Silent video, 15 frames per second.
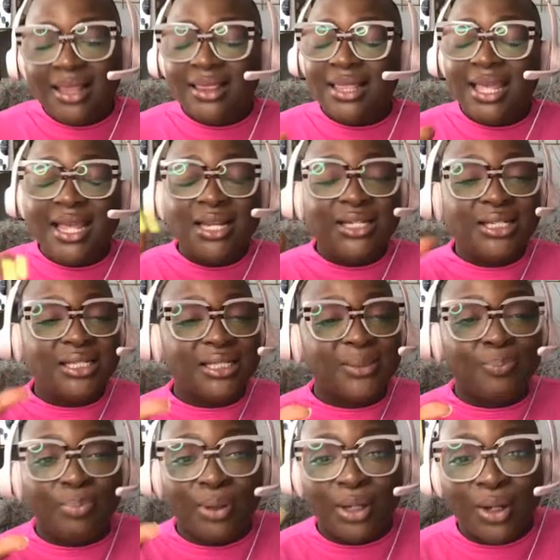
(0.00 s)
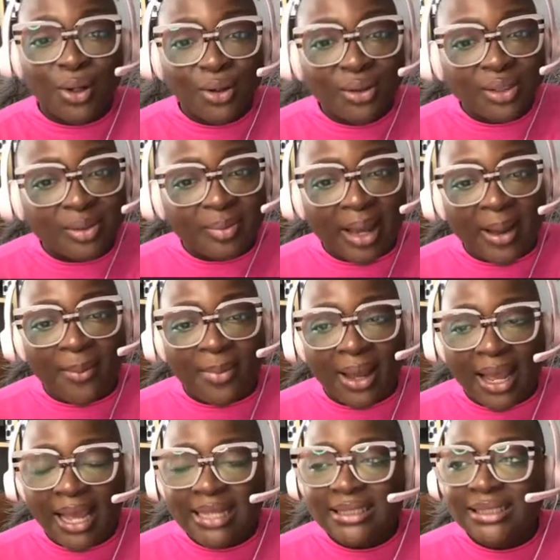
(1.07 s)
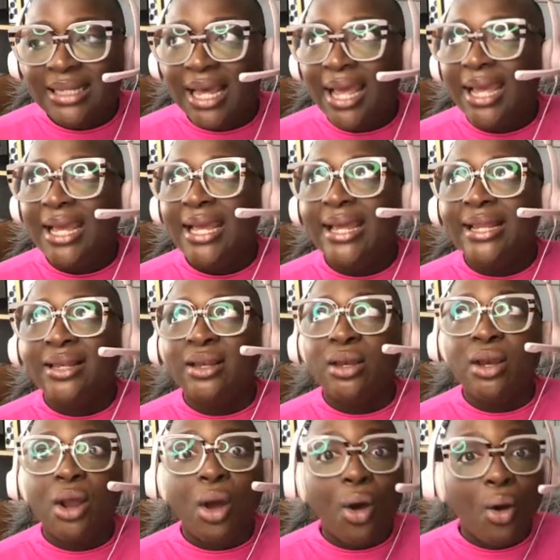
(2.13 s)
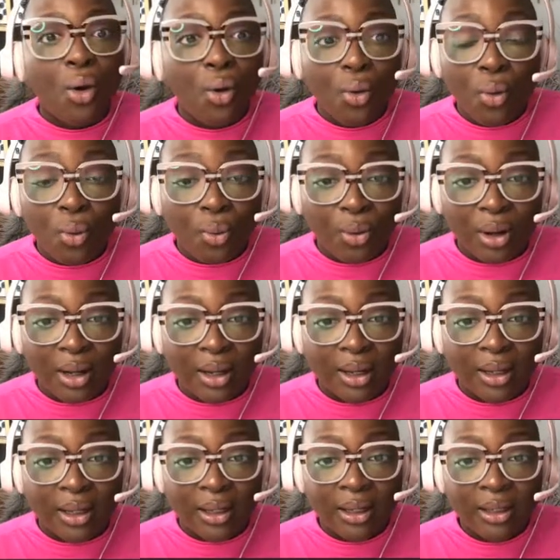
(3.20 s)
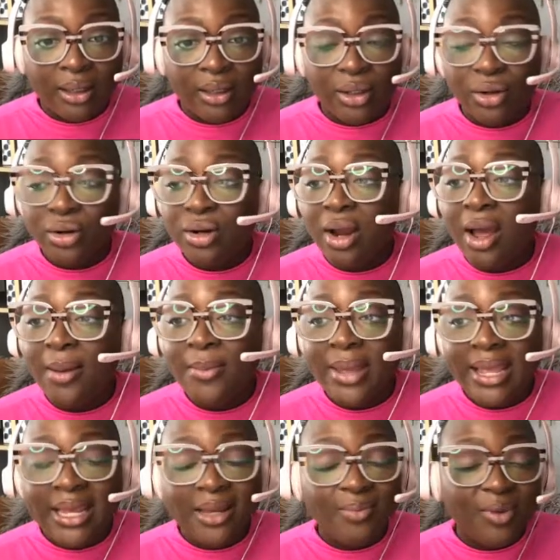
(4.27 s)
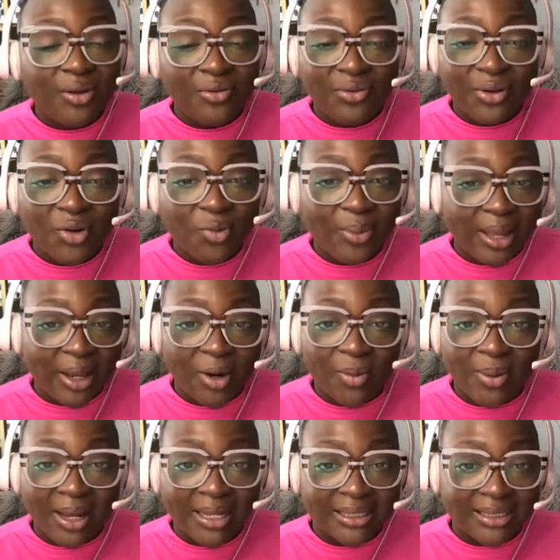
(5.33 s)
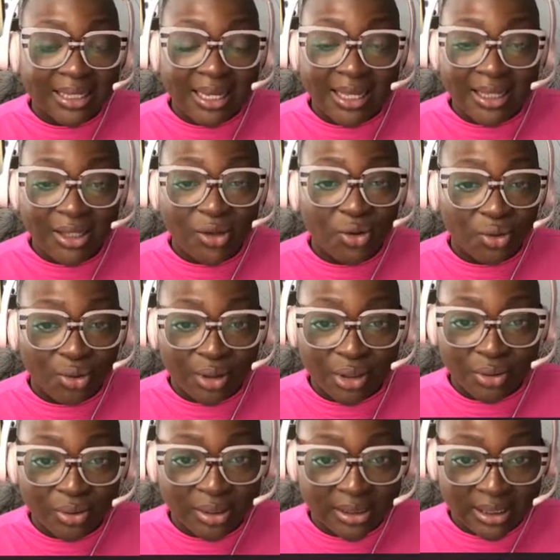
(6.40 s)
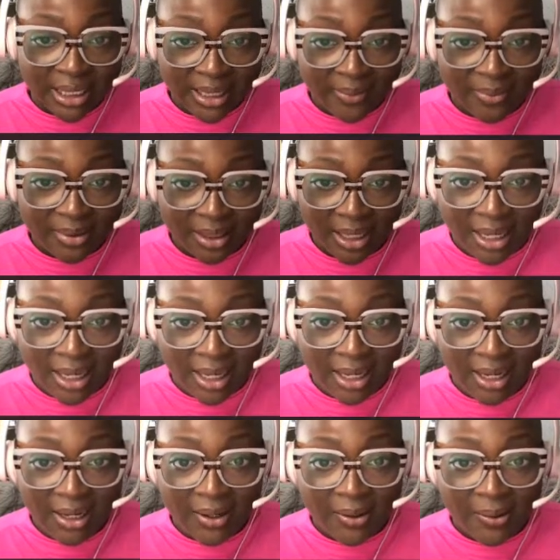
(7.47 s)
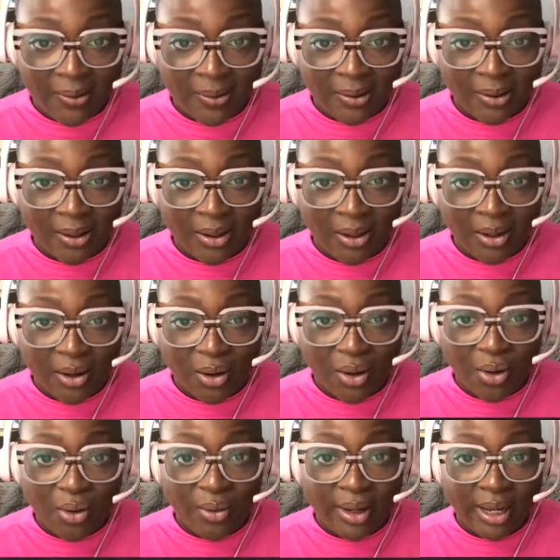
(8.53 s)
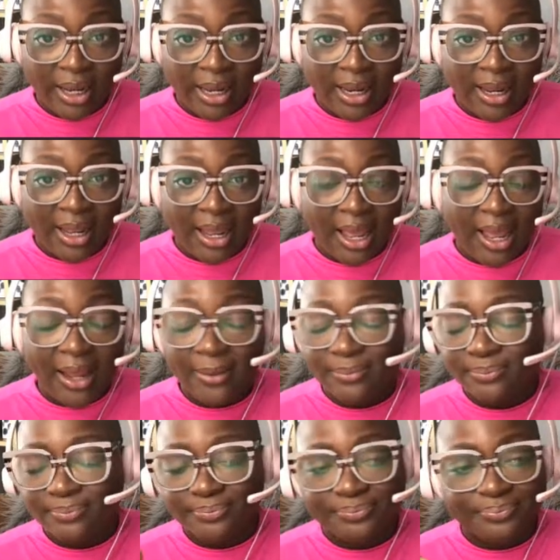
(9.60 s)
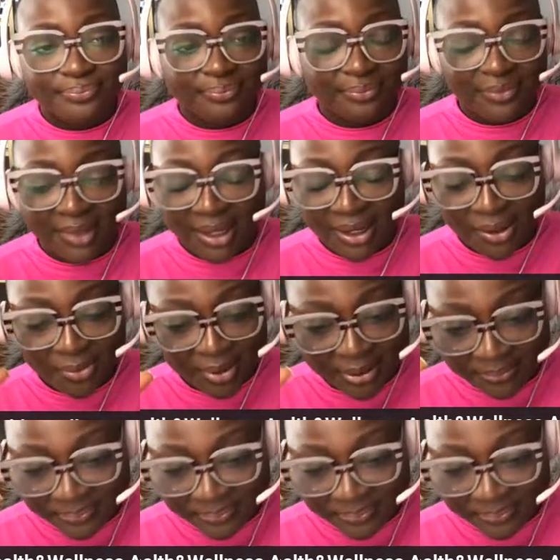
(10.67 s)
It just blows my mind. It's like, no, you're not making me feel better by saying you're going through the same thing. Okay. Anyway.